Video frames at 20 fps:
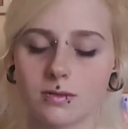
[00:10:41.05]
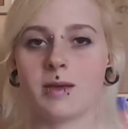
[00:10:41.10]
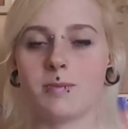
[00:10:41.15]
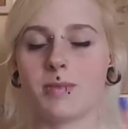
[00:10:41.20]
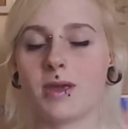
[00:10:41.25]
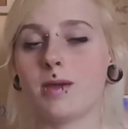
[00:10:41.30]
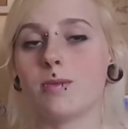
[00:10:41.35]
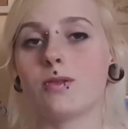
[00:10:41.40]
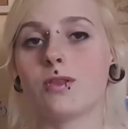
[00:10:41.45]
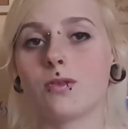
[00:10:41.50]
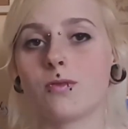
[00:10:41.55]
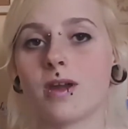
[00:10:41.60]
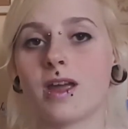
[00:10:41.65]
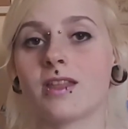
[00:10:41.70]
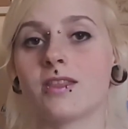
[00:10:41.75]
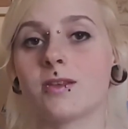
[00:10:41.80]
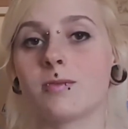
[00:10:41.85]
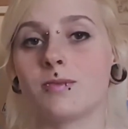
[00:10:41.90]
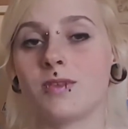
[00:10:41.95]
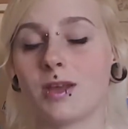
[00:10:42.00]
People
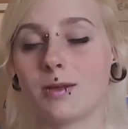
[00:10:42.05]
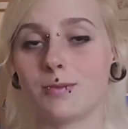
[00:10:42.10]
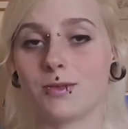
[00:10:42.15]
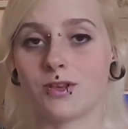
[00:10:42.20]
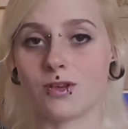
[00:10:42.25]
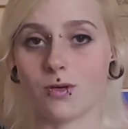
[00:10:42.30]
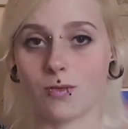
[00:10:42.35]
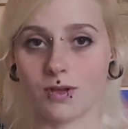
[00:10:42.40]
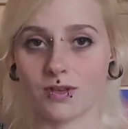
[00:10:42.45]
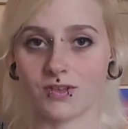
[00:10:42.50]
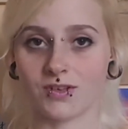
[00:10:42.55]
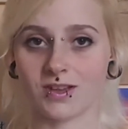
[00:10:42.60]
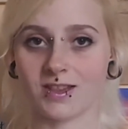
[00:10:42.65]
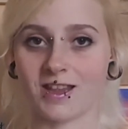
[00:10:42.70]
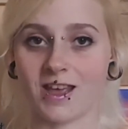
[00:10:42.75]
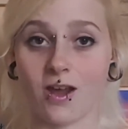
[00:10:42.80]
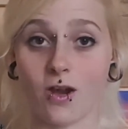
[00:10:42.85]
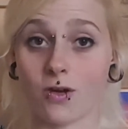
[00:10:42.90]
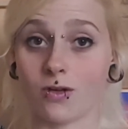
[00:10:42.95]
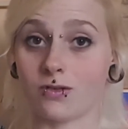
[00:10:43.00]
around them tend to question
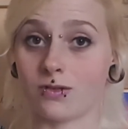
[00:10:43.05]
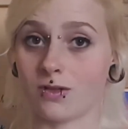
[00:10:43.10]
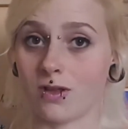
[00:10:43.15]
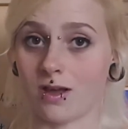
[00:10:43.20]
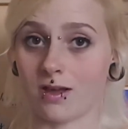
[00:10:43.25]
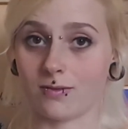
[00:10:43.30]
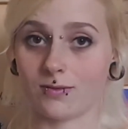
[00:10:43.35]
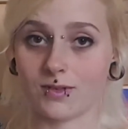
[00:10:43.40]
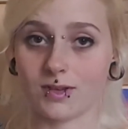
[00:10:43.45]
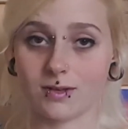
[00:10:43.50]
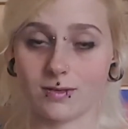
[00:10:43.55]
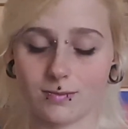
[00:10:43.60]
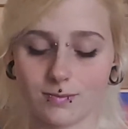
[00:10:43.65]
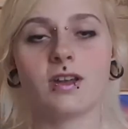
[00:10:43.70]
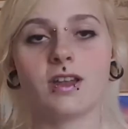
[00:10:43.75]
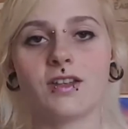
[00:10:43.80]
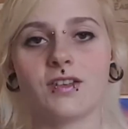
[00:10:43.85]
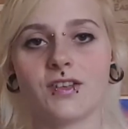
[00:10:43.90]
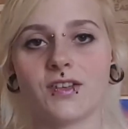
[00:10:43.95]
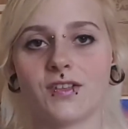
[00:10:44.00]
their own lives,
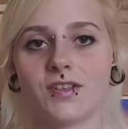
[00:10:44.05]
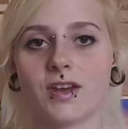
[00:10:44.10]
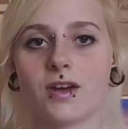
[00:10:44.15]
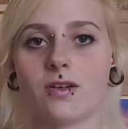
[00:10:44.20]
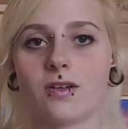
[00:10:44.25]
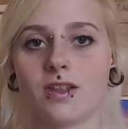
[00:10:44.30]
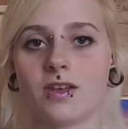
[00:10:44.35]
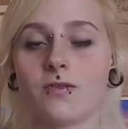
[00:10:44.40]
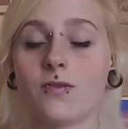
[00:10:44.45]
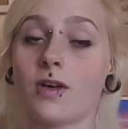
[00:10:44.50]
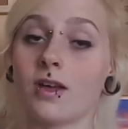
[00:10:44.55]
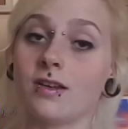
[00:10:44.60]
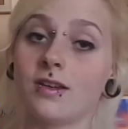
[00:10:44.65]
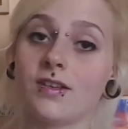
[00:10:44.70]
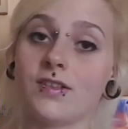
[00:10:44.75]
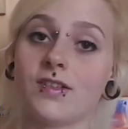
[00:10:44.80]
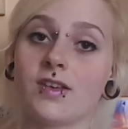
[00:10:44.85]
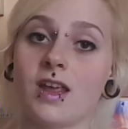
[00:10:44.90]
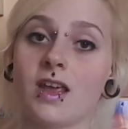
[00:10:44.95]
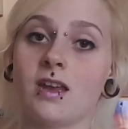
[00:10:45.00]
not necessarily for
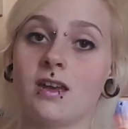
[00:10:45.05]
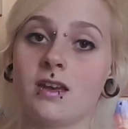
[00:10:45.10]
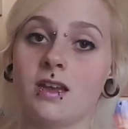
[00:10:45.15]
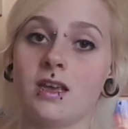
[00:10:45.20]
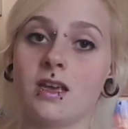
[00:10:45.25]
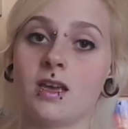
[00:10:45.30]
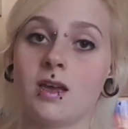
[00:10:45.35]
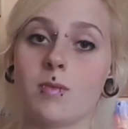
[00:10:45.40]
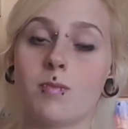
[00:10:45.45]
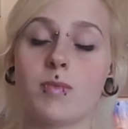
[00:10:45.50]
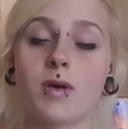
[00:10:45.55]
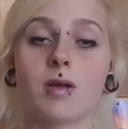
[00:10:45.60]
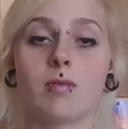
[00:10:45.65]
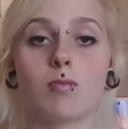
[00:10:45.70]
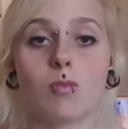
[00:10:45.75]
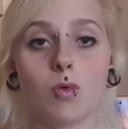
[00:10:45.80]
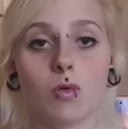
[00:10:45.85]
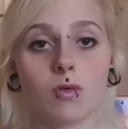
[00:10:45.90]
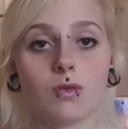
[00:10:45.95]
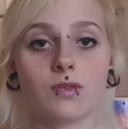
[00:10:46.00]
understanding,
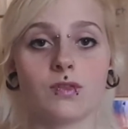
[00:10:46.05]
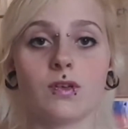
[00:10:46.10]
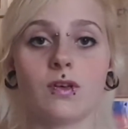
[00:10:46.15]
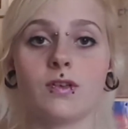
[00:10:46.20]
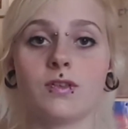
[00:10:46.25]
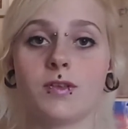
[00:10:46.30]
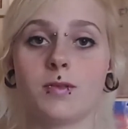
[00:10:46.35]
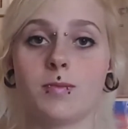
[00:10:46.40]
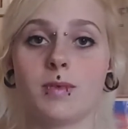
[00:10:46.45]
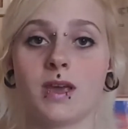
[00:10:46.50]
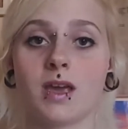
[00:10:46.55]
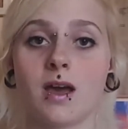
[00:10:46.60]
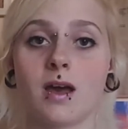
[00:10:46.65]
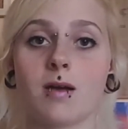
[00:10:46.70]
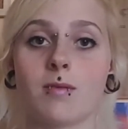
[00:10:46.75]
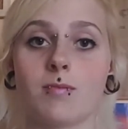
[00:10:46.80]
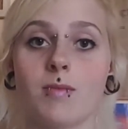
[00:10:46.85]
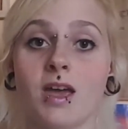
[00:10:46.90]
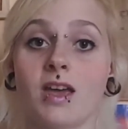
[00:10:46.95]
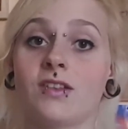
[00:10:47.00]
but more so to
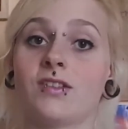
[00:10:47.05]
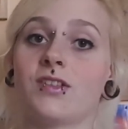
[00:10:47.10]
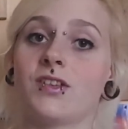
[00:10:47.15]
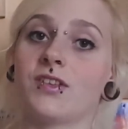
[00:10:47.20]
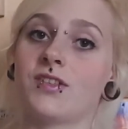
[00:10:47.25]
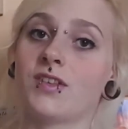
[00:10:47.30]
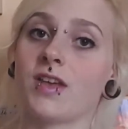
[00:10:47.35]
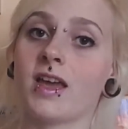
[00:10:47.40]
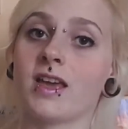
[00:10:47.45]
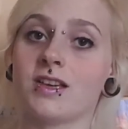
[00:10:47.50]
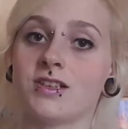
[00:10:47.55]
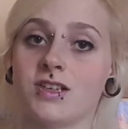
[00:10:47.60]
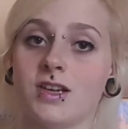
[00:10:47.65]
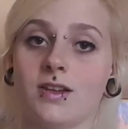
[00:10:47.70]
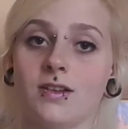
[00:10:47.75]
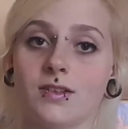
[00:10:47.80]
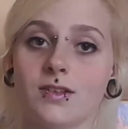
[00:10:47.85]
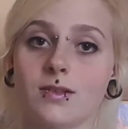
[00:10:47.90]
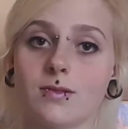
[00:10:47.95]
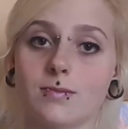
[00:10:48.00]
become as the sage
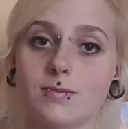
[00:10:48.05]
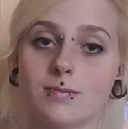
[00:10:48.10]
is.